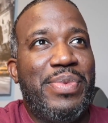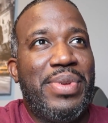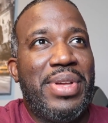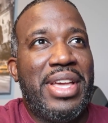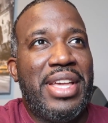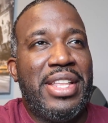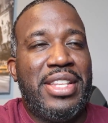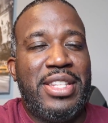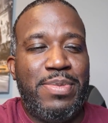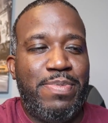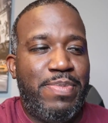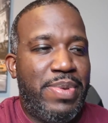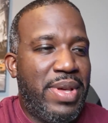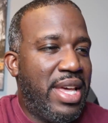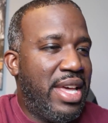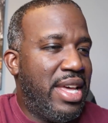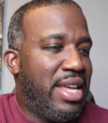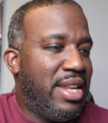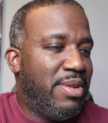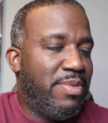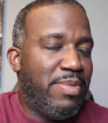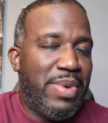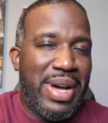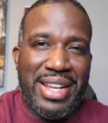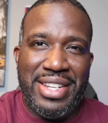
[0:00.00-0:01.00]
It's
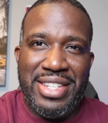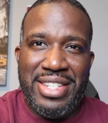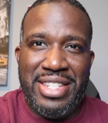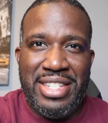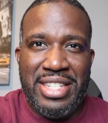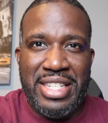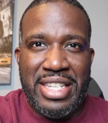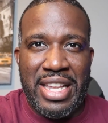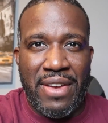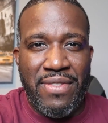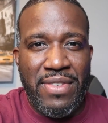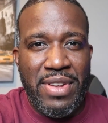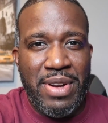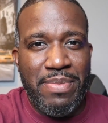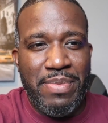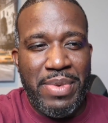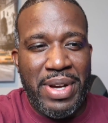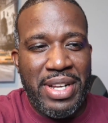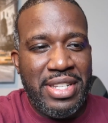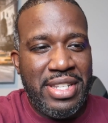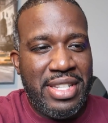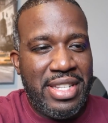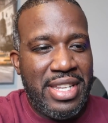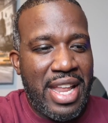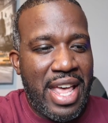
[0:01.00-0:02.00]
been about 7
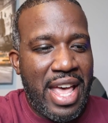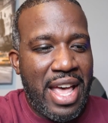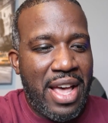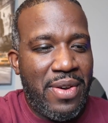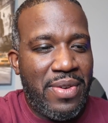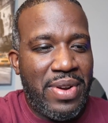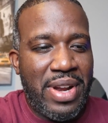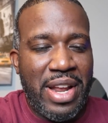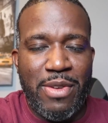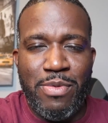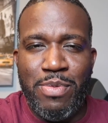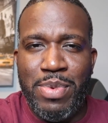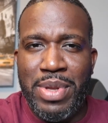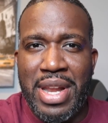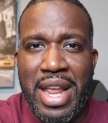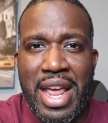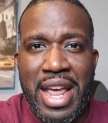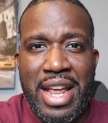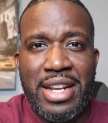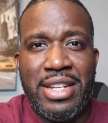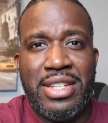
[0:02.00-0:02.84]
months now, and I've been